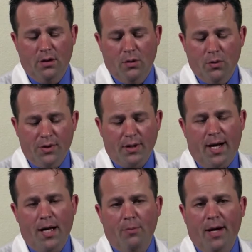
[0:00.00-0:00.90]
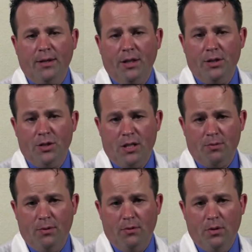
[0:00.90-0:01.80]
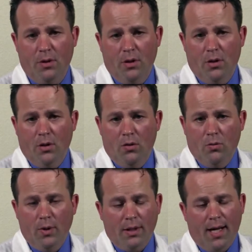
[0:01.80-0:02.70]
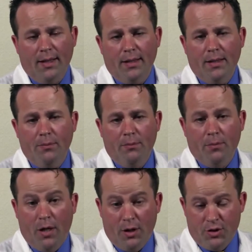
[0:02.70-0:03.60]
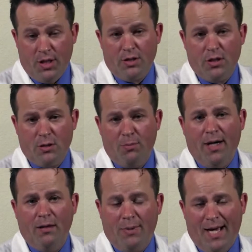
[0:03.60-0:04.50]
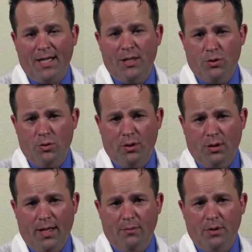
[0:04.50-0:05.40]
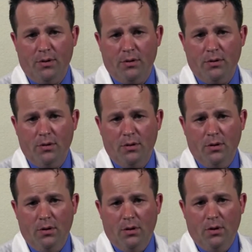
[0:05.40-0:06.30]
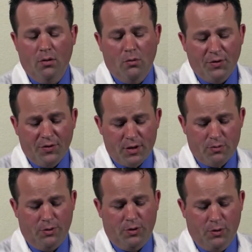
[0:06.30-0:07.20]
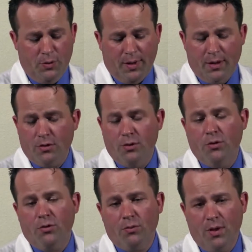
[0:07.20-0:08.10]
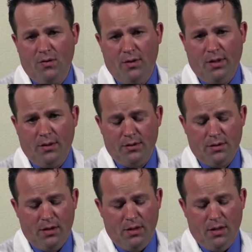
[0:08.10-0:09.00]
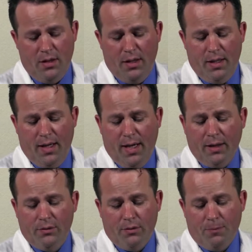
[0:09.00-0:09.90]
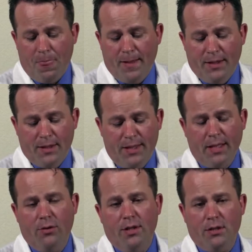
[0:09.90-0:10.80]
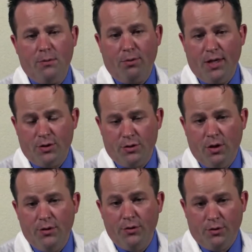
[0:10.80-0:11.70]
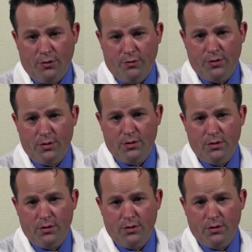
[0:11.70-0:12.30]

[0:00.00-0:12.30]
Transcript: With a chiropractic adjustment, we lightly adjust the spine back into alignment. What this will do is it'll do three things. It'll decrease the pressure on the nerves,